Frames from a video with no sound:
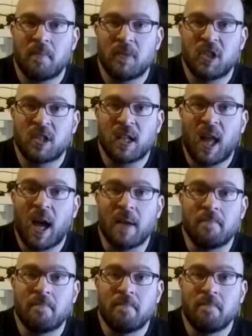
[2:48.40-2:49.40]
just lie.
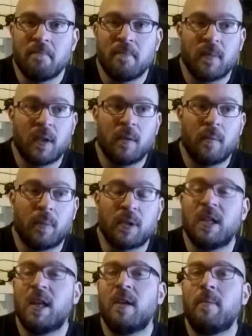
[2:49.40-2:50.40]

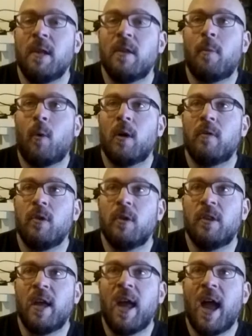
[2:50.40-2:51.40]
Pretend to be the point of view
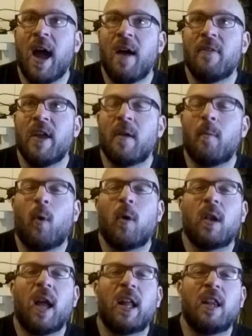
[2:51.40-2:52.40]
that they have. They're more
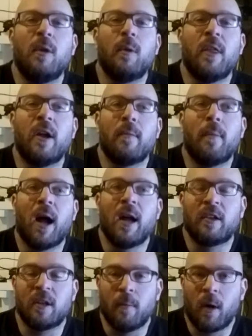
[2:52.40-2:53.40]
likely with their
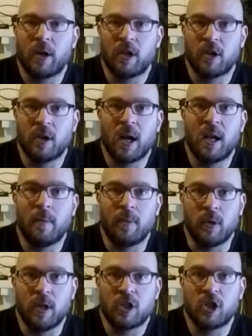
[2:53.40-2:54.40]
bias to mark your grade up.
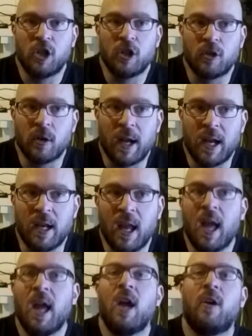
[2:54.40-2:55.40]
You get your good grade,
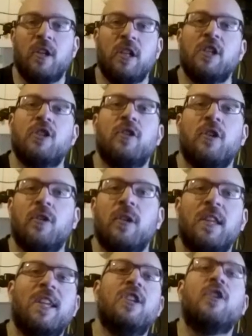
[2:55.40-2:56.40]
you get your degree,
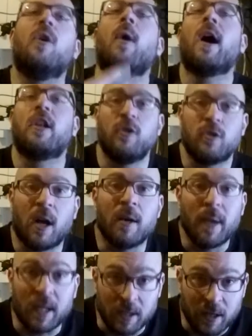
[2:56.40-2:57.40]
then you go out and you try to
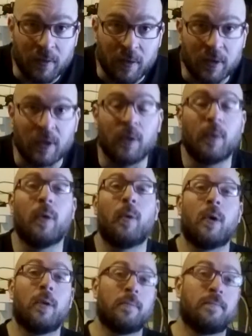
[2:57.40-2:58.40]
make a difference in the real
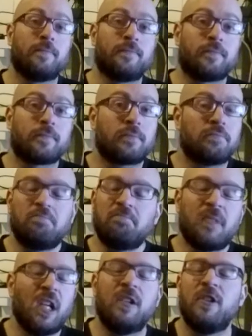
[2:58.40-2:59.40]
world.
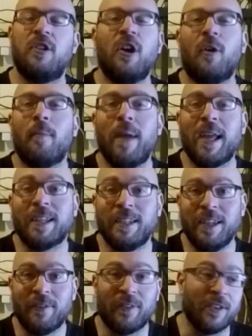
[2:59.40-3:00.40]
You don't make a
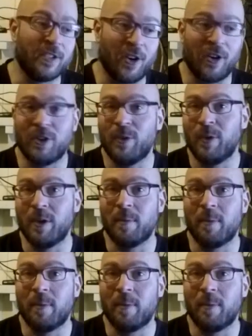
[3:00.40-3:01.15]
difference arguing with a